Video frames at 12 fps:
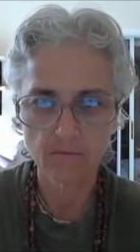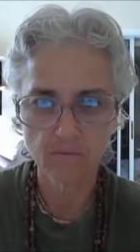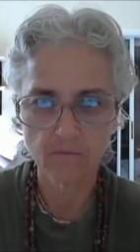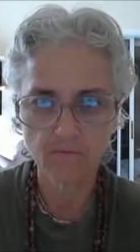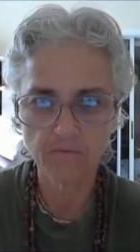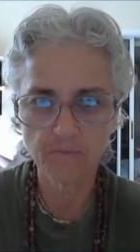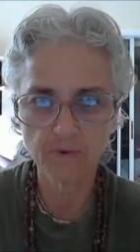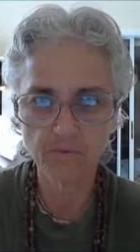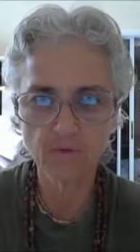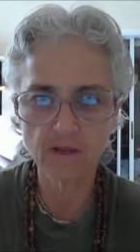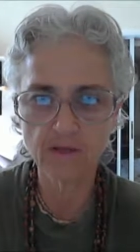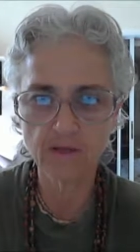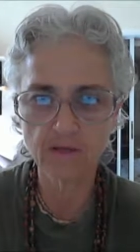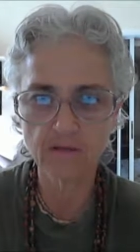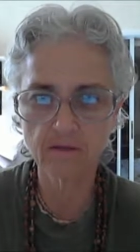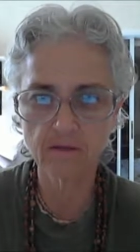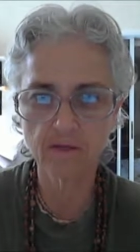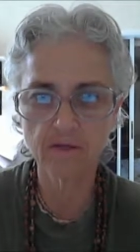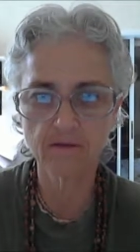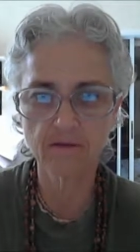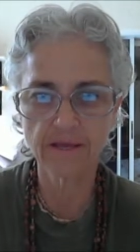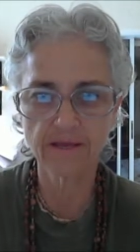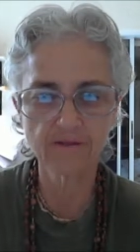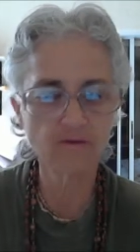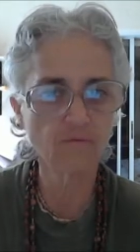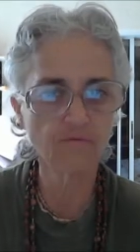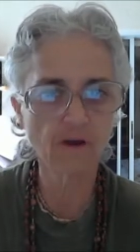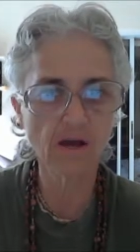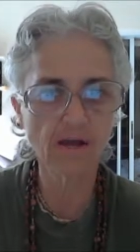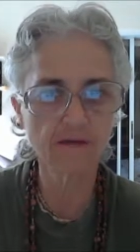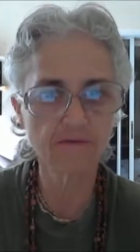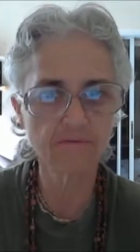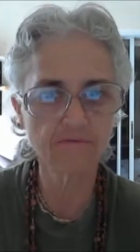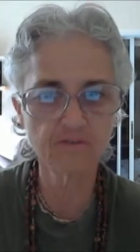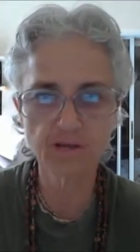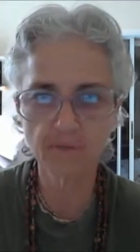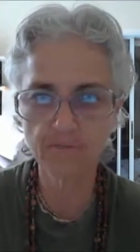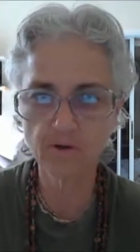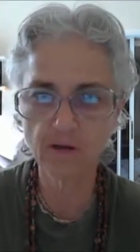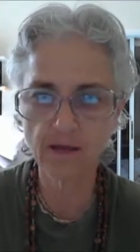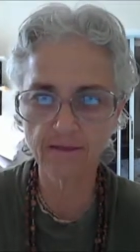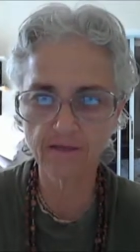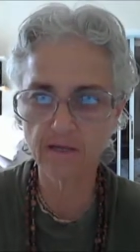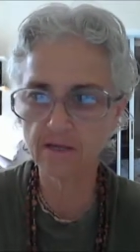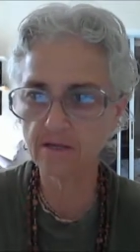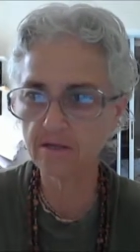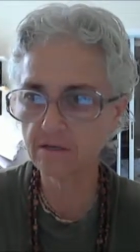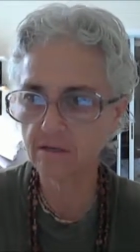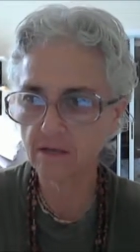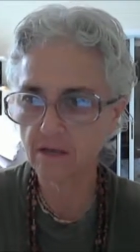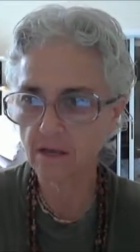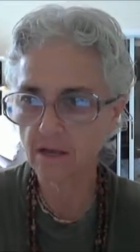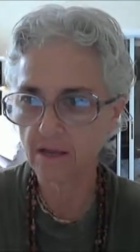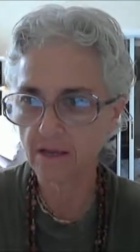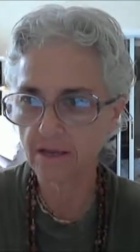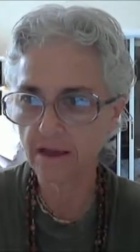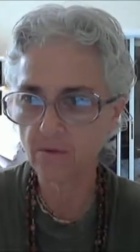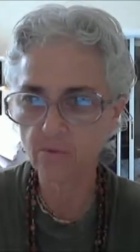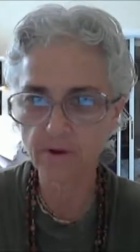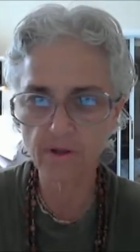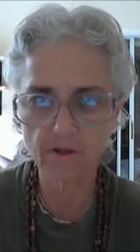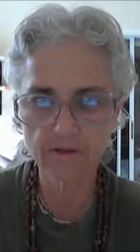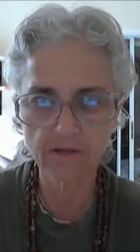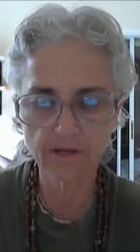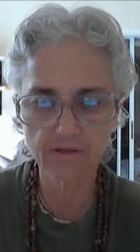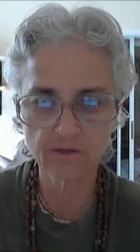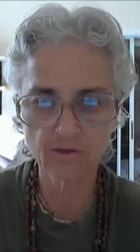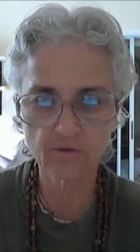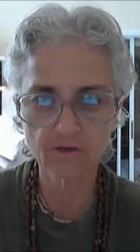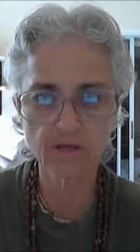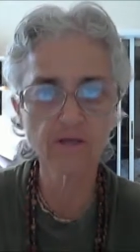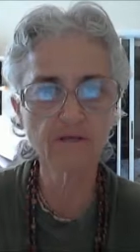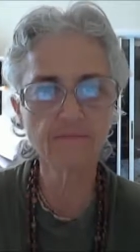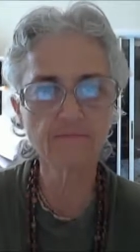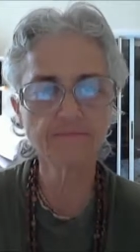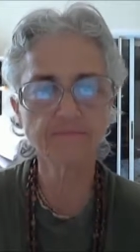we've been reading in Canto 5, Chapter 19, and now we're on Text 13,